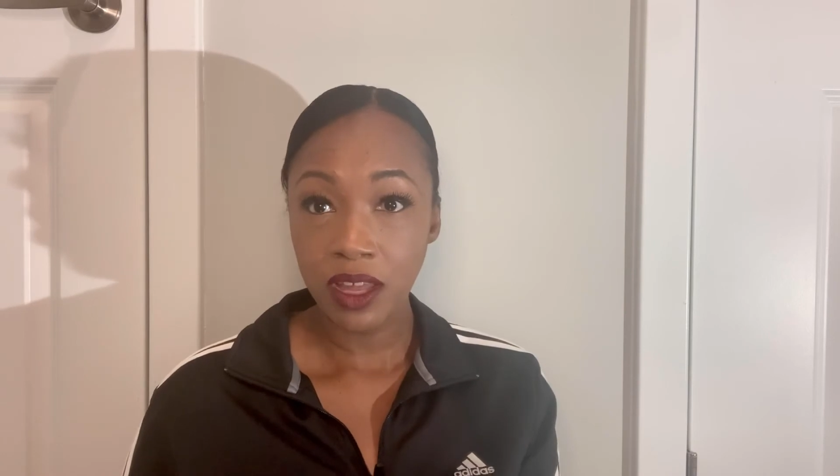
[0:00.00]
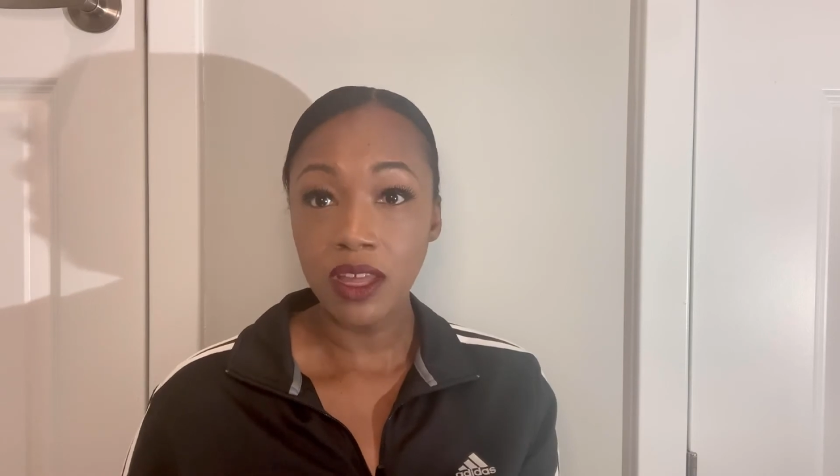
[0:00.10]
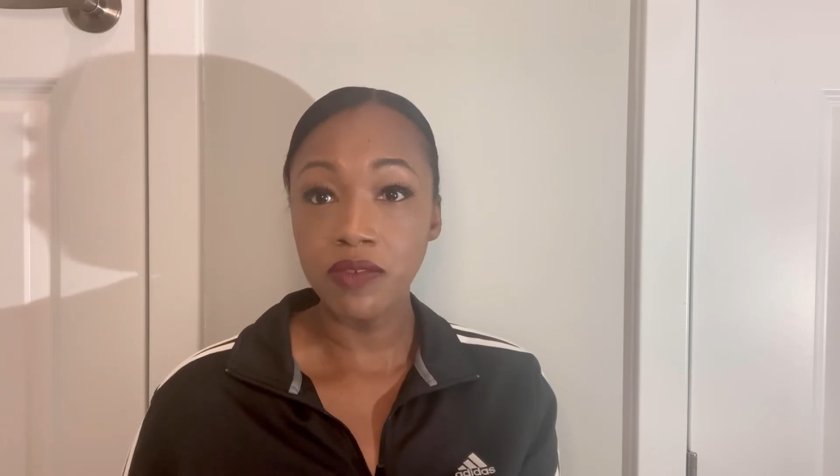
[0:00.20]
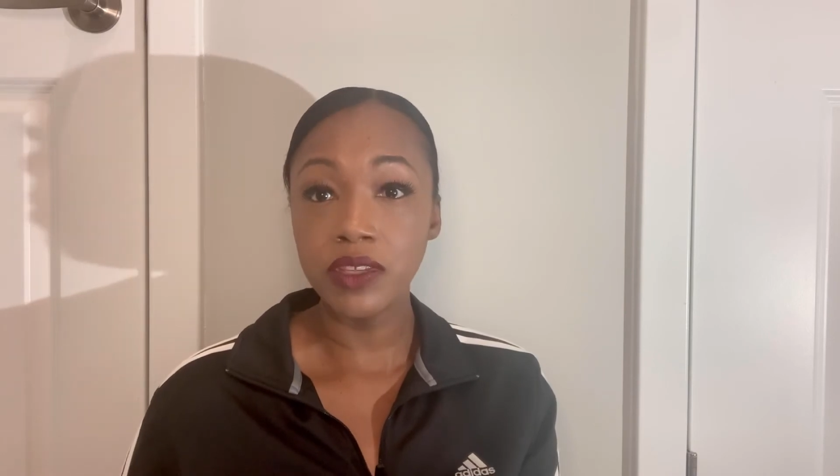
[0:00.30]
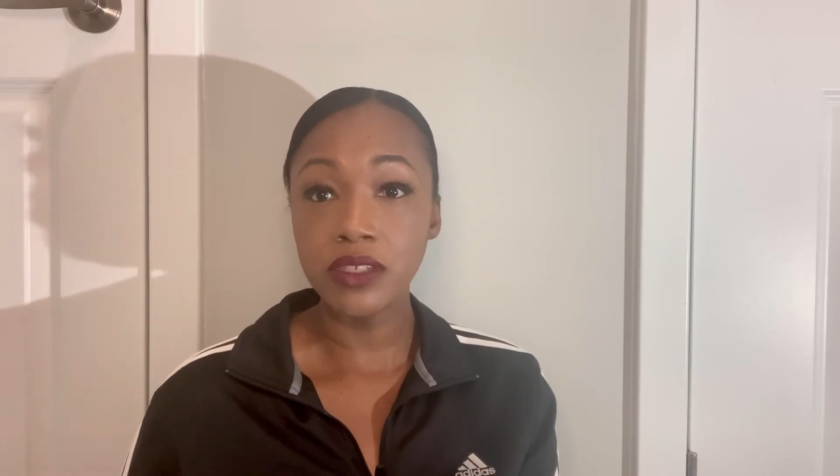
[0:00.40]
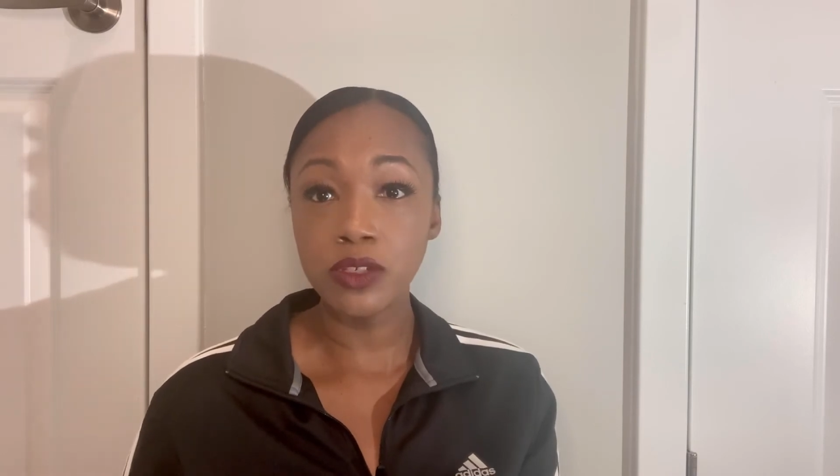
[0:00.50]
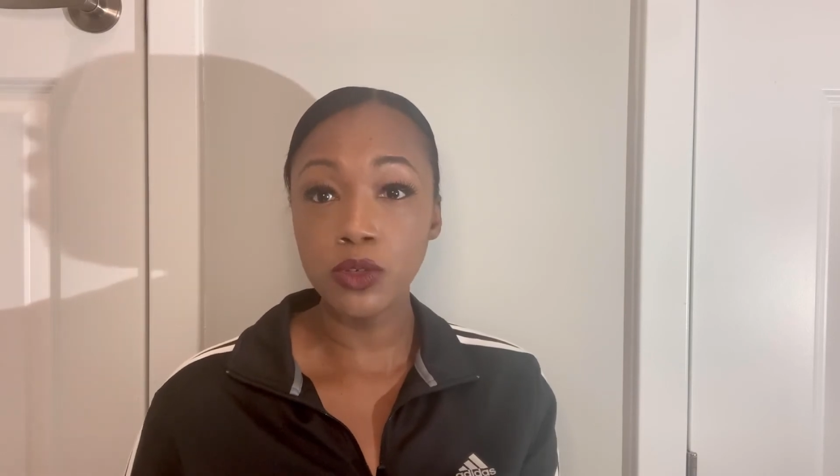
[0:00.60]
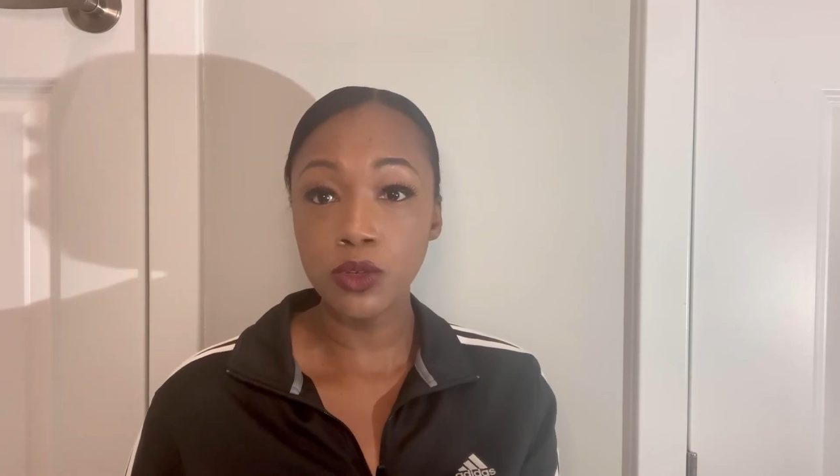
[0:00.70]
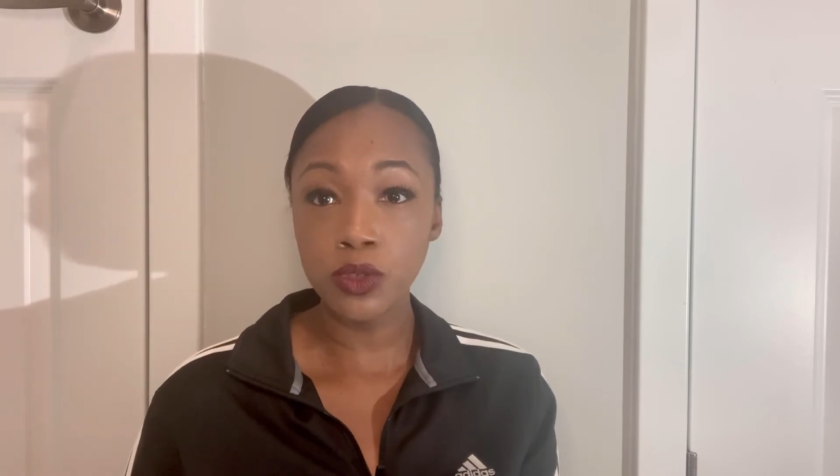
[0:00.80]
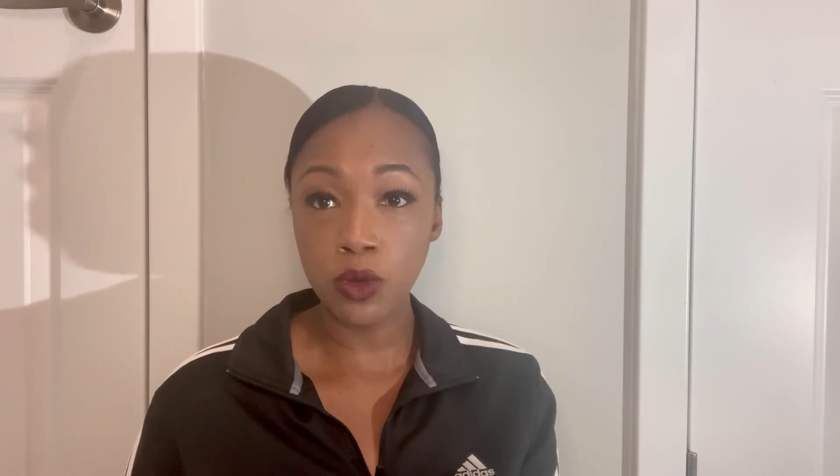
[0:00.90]
if this is
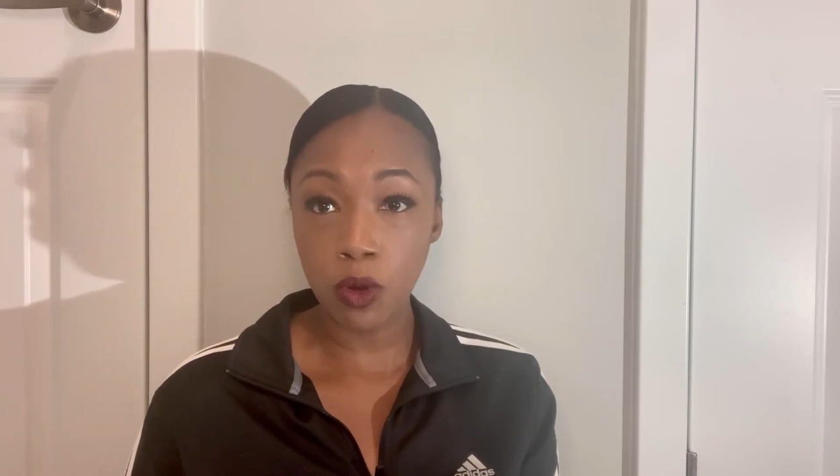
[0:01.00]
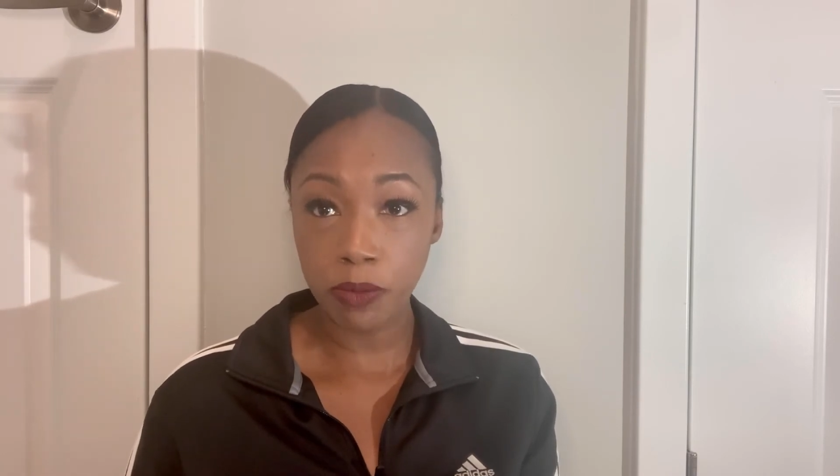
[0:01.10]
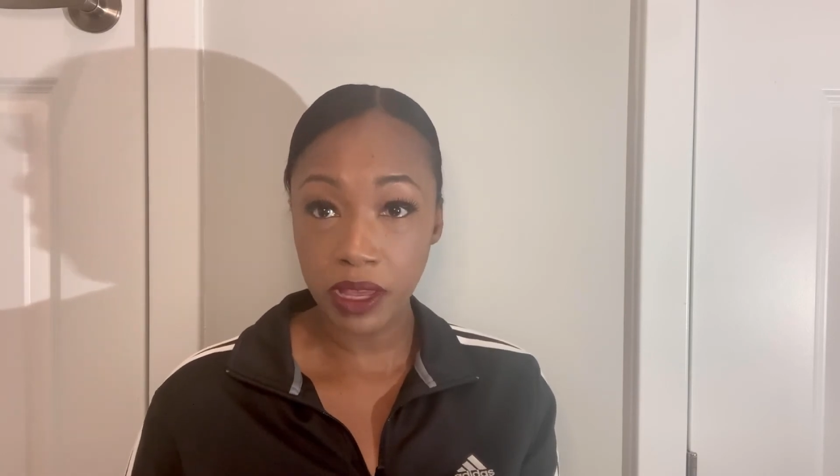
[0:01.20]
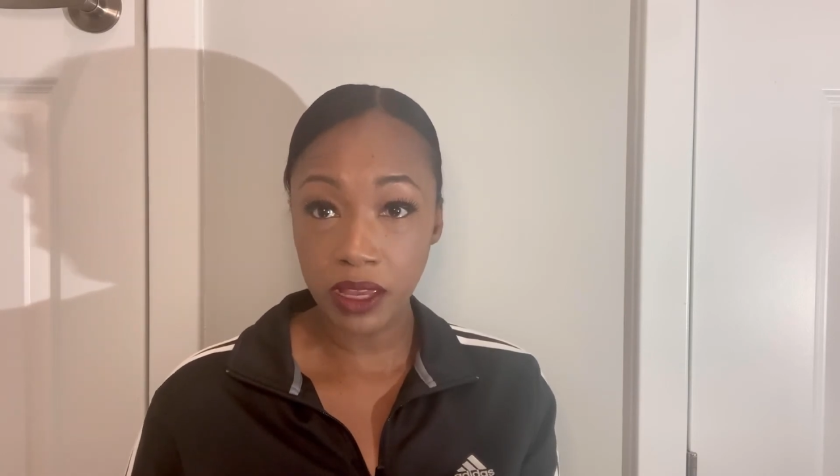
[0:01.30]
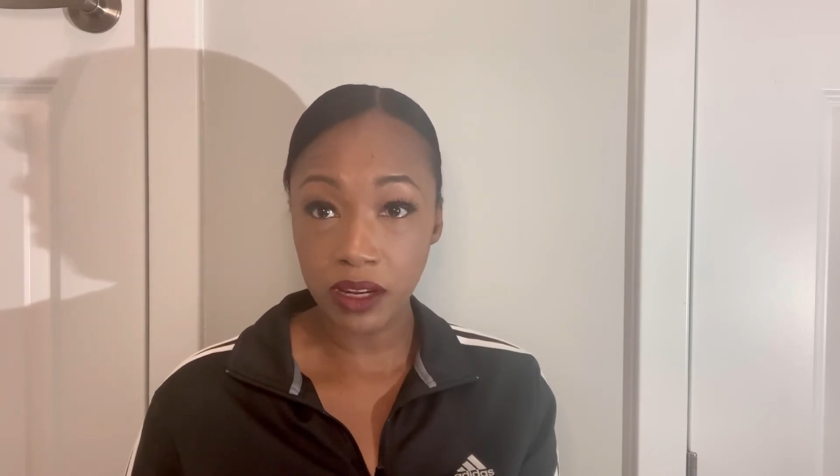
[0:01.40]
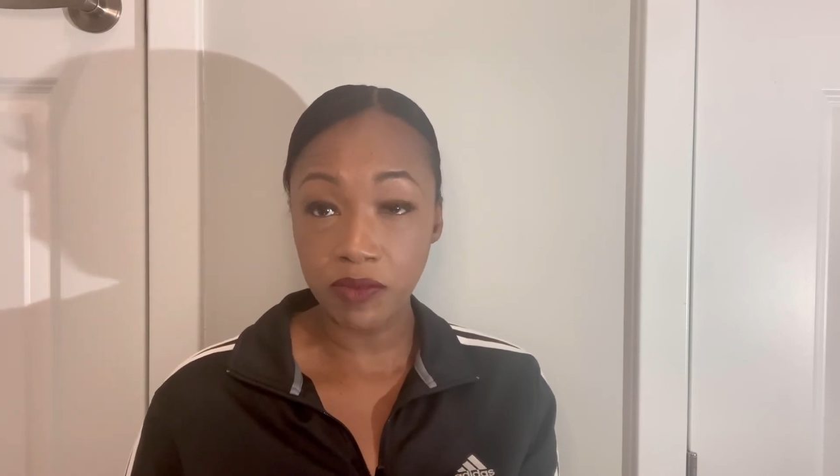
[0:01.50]
your soulmate,